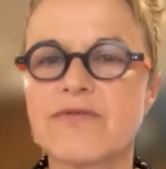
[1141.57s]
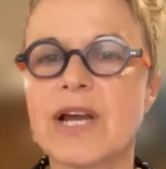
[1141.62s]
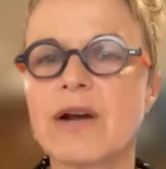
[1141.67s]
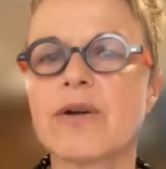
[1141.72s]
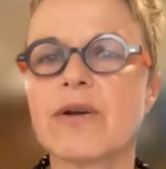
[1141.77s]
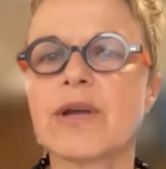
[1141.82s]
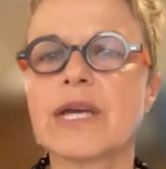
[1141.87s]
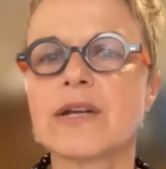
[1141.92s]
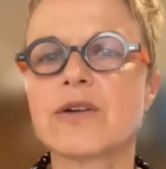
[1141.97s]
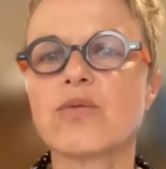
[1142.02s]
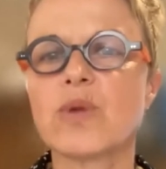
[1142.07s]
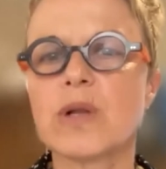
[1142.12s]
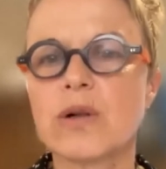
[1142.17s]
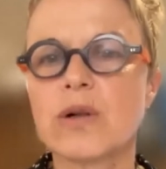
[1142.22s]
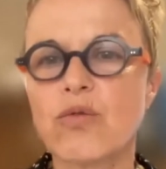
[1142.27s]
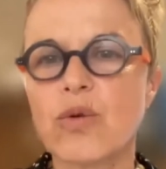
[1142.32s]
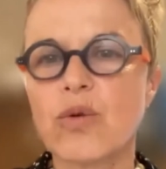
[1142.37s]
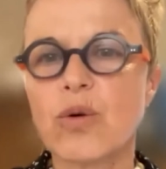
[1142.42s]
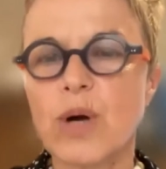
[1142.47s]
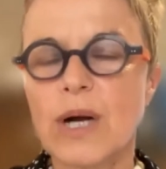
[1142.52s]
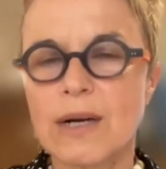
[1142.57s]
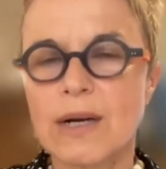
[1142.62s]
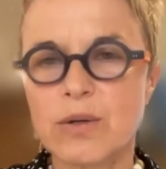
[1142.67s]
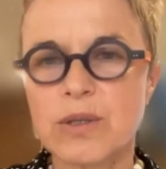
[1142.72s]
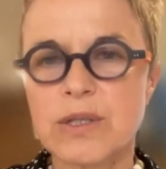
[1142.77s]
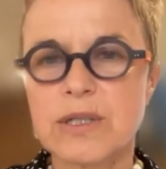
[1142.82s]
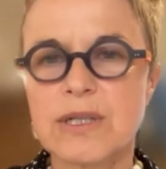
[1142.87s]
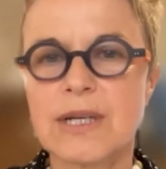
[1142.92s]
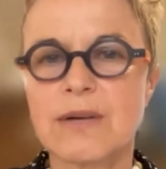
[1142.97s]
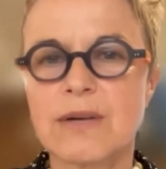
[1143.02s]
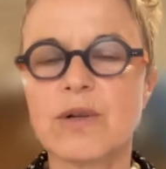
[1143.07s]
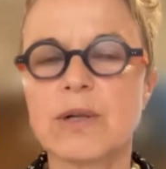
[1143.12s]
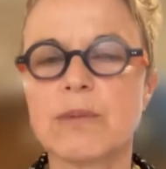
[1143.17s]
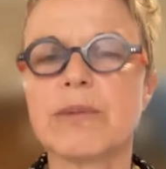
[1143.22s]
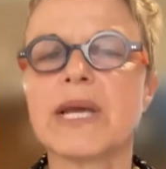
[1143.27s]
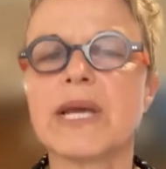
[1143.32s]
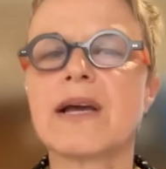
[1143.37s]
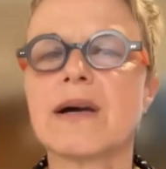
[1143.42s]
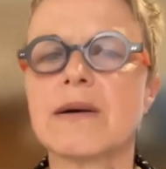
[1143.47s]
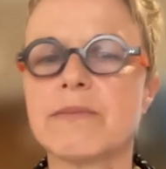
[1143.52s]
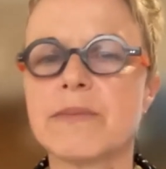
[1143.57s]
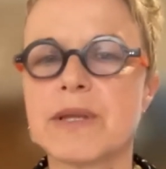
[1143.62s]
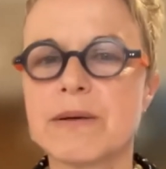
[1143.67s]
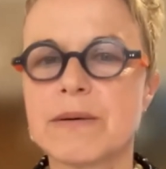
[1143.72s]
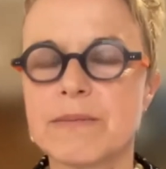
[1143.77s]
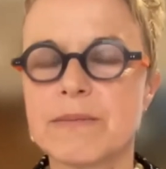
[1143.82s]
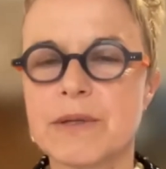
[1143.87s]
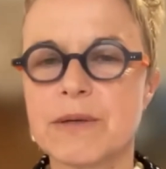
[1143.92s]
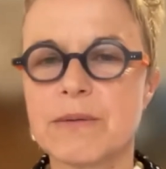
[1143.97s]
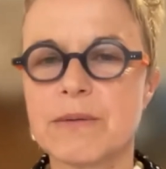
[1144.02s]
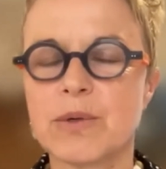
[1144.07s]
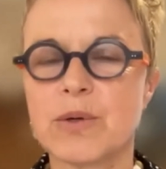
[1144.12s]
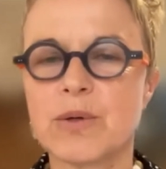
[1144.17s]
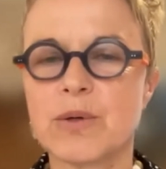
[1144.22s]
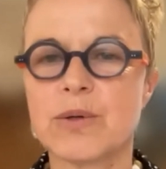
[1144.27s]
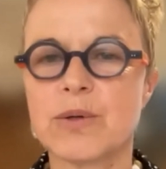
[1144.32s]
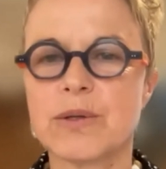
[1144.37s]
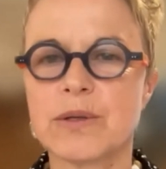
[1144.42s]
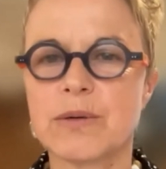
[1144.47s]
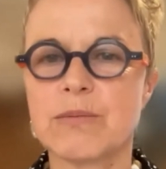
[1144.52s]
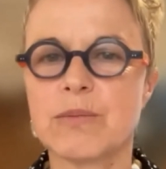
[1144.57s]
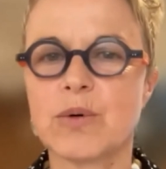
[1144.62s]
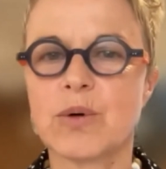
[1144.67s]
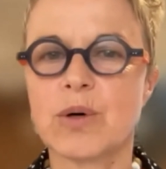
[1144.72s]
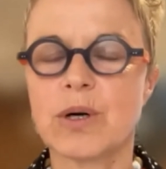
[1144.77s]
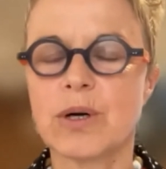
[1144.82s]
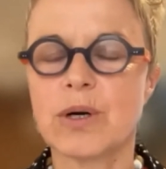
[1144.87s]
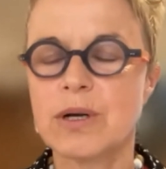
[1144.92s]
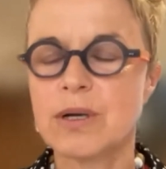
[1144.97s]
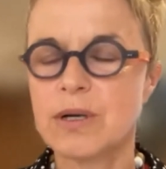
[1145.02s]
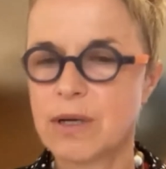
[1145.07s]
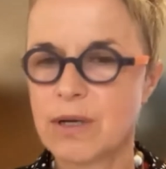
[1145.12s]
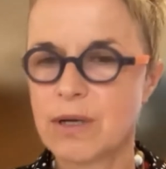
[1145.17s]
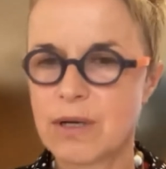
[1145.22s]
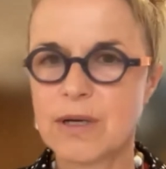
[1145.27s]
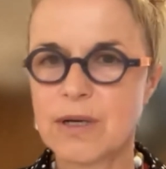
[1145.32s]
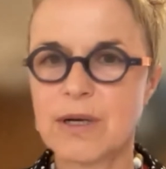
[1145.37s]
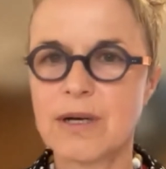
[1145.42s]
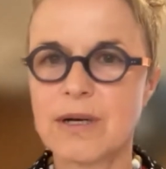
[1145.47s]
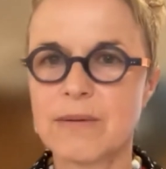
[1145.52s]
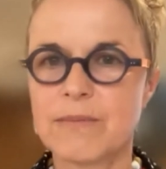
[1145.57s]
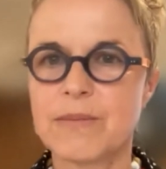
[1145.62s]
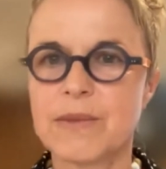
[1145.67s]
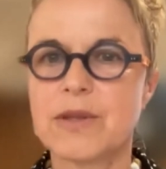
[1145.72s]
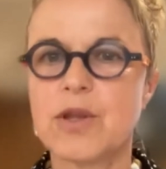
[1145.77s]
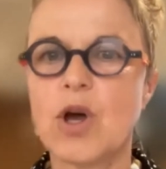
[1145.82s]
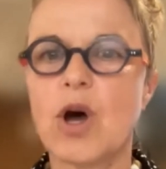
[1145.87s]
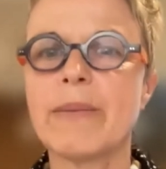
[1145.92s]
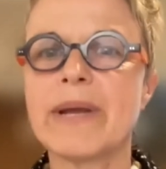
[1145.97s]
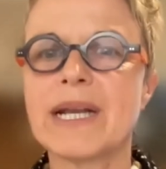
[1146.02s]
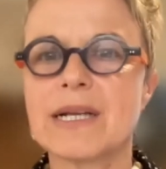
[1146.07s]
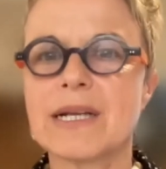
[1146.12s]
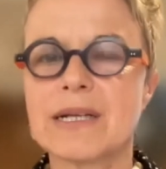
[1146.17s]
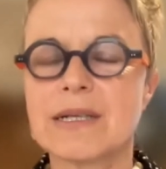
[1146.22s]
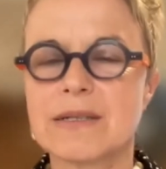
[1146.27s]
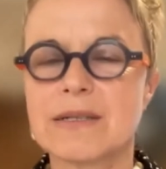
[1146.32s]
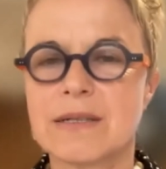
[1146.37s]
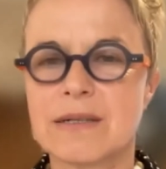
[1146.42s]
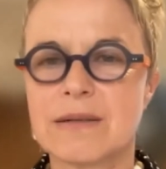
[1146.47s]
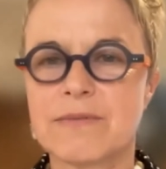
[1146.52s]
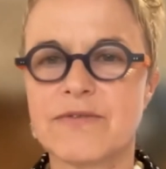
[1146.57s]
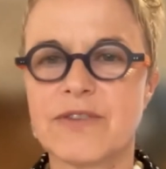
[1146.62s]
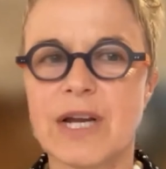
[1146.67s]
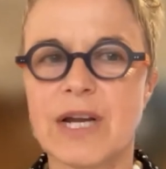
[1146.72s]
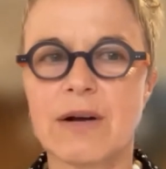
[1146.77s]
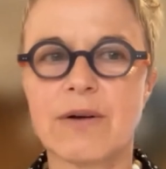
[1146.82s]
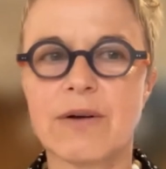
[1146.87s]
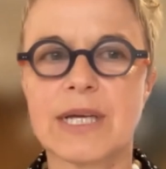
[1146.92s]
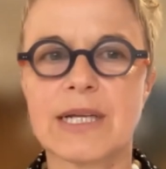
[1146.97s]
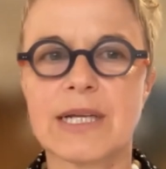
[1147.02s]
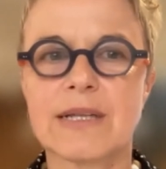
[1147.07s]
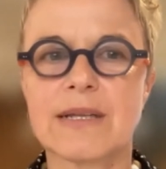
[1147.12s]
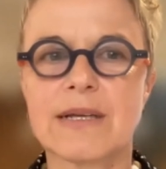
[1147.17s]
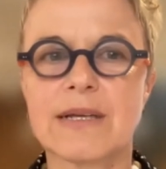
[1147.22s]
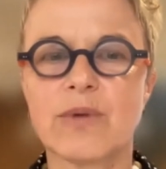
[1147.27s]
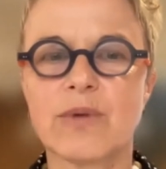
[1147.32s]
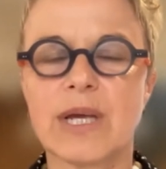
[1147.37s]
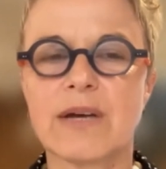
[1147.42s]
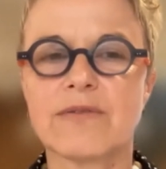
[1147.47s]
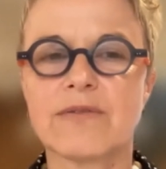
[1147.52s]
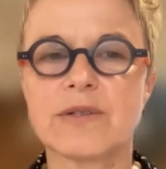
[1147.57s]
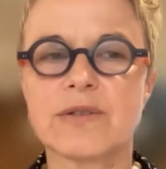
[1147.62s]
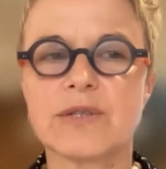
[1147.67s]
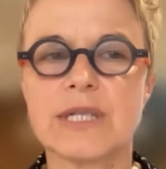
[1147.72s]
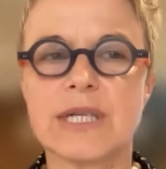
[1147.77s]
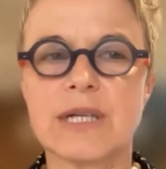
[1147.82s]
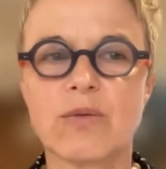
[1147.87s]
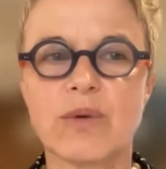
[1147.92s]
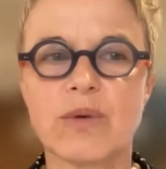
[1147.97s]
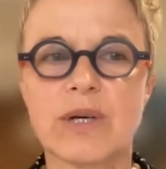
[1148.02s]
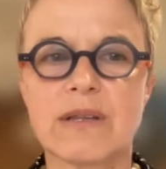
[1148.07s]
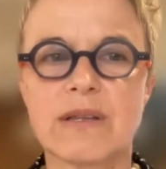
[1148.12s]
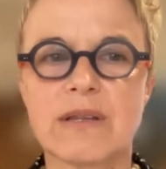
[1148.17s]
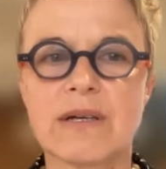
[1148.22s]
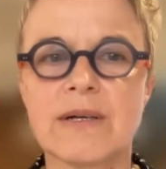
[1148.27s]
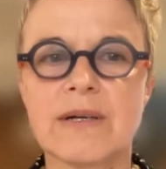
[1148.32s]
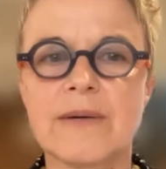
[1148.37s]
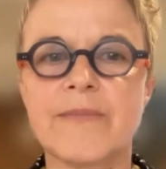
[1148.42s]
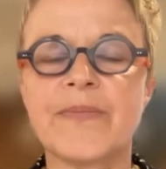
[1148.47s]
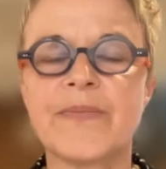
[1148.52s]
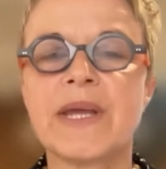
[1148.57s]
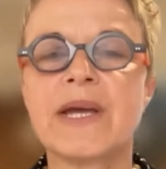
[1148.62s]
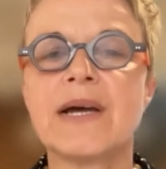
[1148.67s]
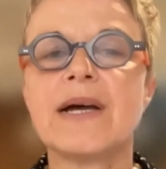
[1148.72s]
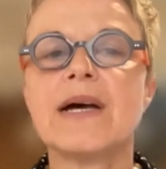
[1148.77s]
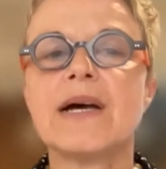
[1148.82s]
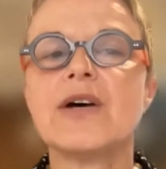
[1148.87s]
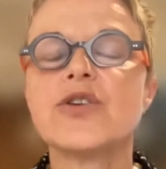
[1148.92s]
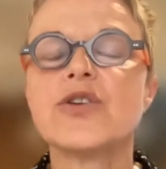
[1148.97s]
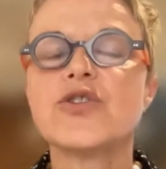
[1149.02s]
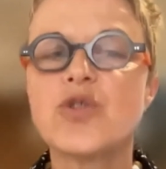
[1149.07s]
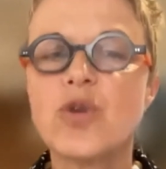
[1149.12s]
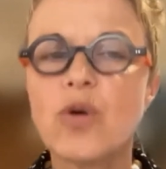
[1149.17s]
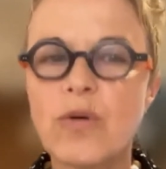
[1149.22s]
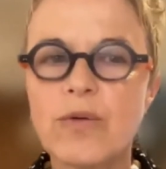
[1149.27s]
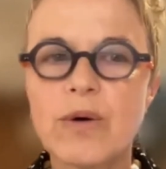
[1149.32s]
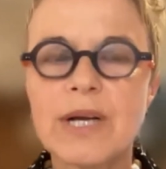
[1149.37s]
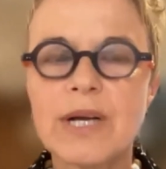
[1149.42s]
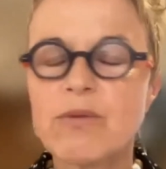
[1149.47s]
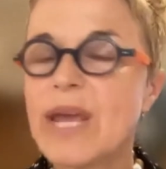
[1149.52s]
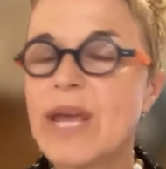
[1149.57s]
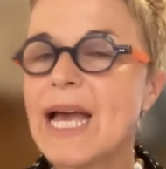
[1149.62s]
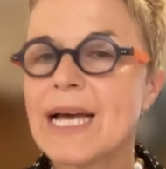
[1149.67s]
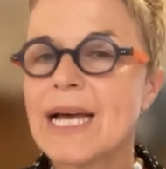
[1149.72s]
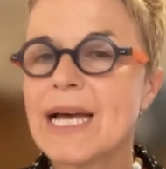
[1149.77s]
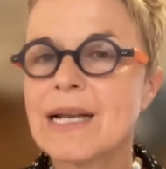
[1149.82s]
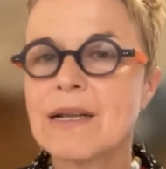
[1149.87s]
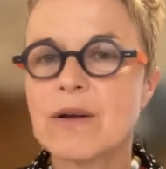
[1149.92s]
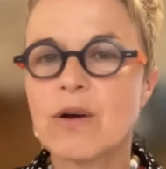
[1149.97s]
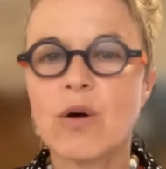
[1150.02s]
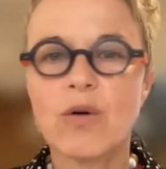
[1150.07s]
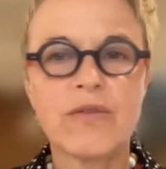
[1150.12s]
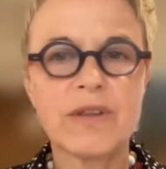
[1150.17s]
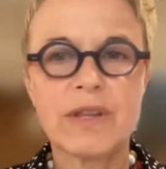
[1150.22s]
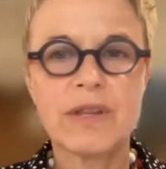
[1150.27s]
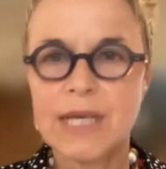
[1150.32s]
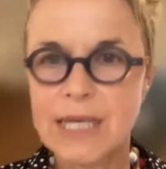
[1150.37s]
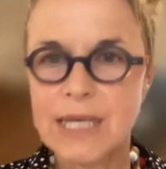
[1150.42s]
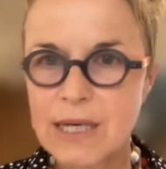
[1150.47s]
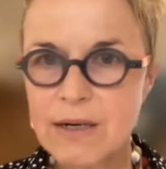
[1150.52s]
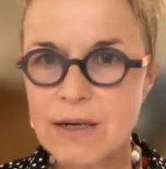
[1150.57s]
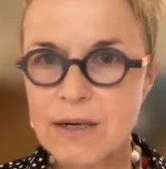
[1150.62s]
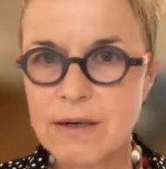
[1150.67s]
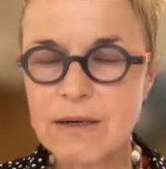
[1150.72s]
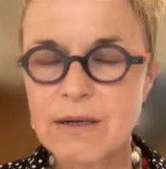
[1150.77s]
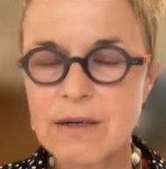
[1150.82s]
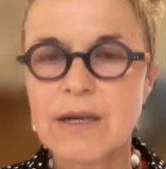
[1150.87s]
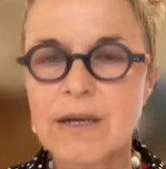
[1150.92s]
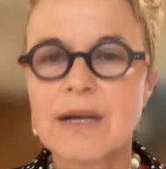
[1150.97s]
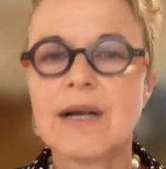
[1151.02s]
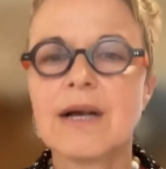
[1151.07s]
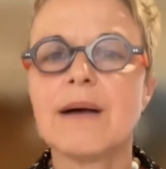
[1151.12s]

variant will grow out and will become the more dominant variant that we have to deal with. So, and we had over the year